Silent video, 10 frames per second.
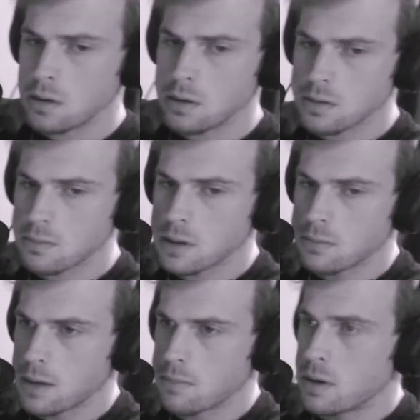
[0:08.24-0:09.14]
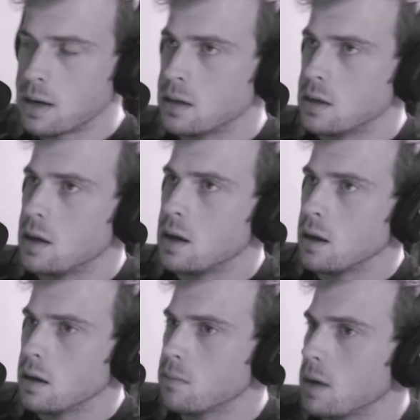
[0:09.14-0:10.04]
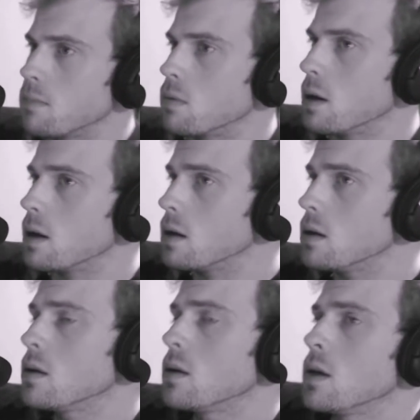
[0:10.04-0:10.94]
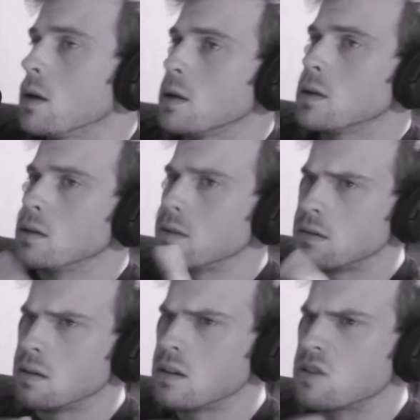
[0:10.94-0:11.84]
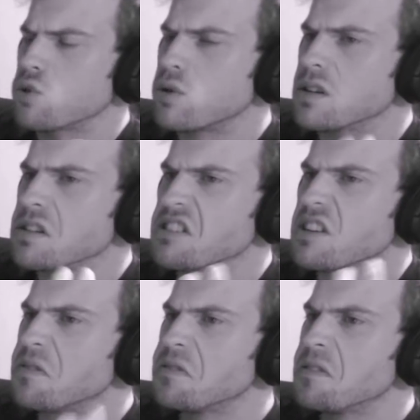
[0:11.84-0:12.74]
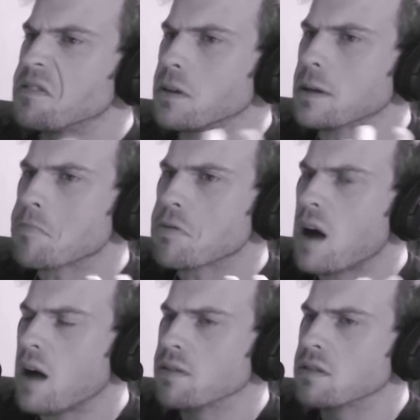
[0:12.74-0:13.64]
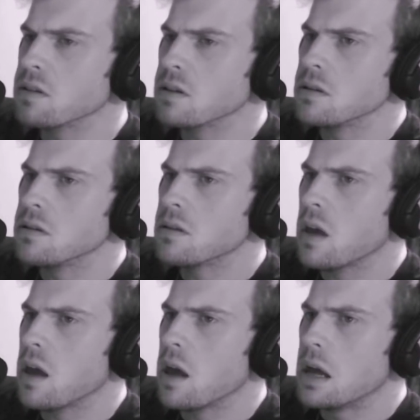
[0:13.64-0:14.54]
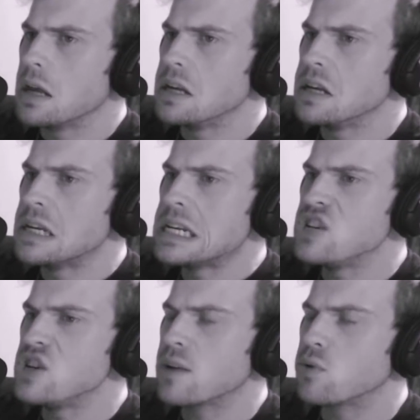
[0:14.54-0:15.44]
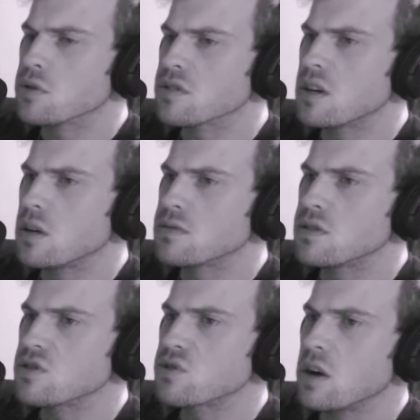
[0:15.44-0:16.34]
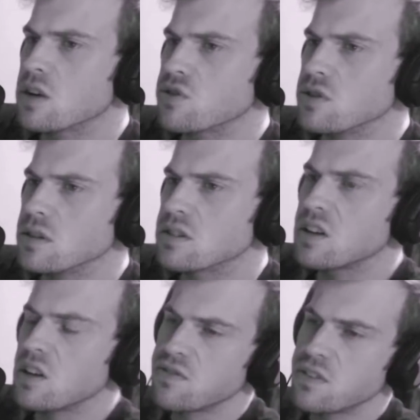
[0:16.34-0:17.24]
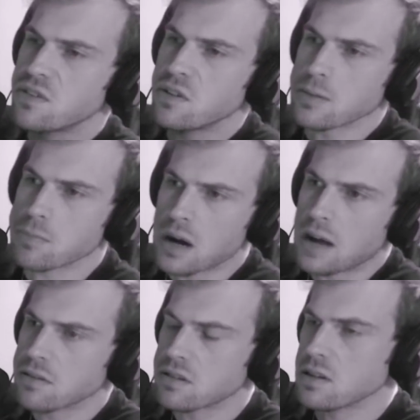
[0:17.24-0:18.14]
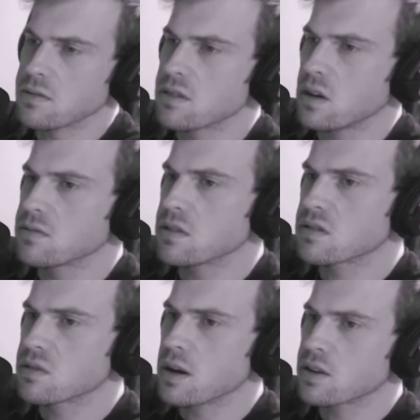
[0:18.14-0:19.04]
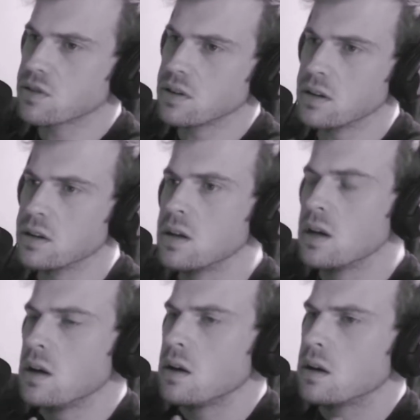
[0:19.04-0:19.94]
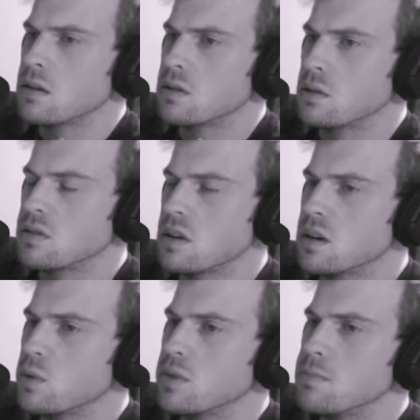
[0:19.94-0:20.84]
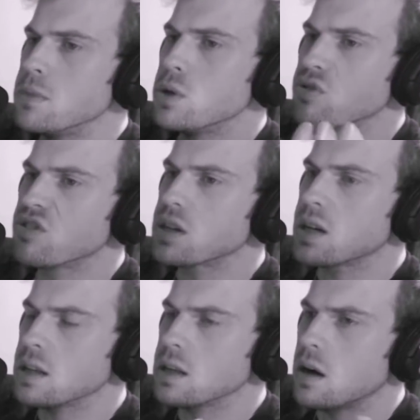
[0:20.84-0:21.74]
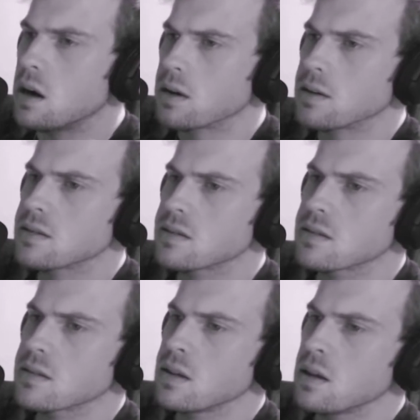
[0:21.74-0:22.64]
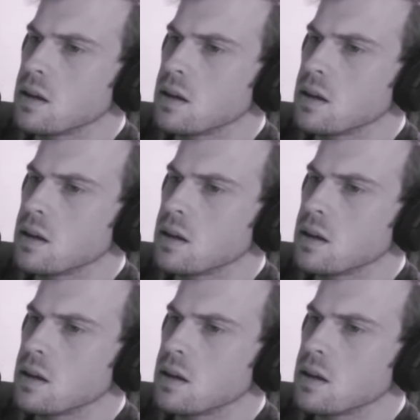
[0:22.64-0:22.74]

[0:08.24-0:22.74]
There's something on my brain today, on my brain, is the sort of self fulfilling prophecies and general self destruction. The self fulfilling prophecy of self destruction associated with music and the arts,